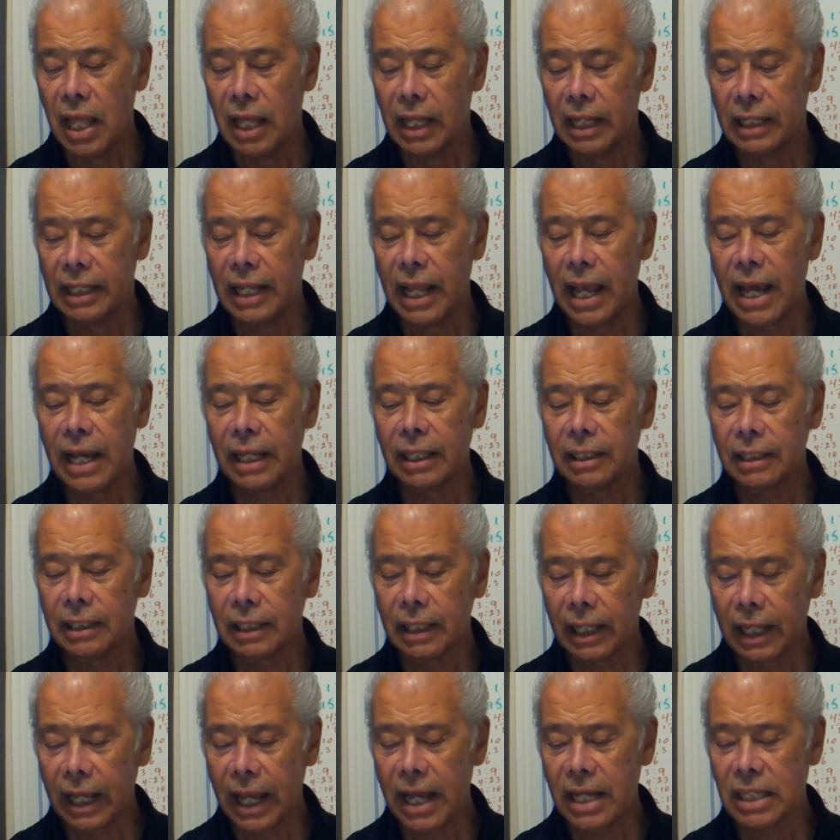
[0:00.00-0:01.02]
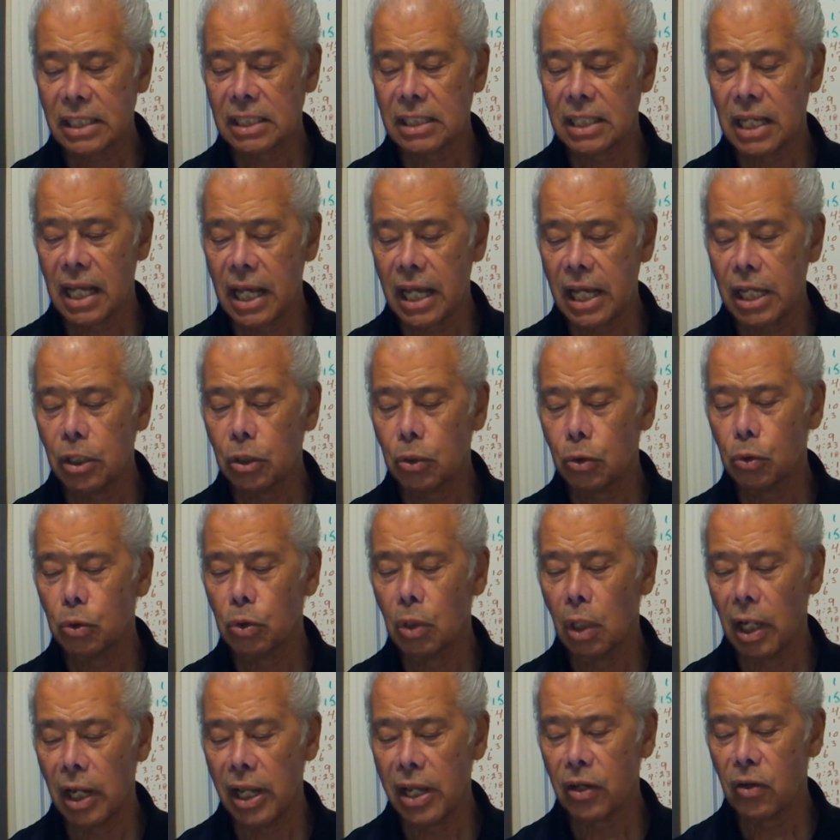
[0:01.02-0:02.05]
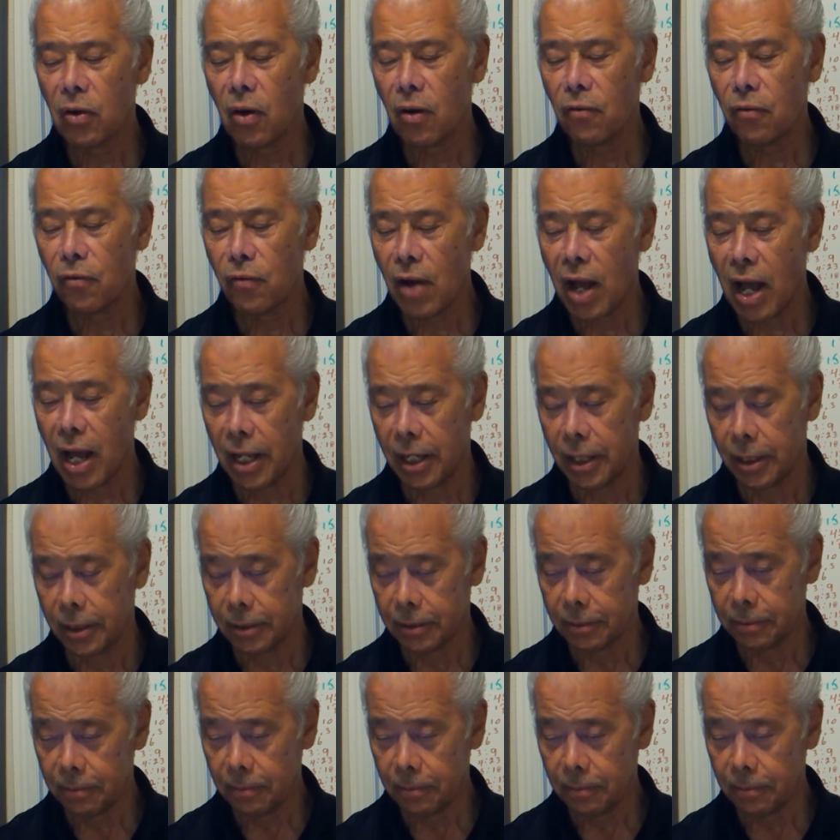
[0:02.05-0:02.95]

then cast into the lake of fire.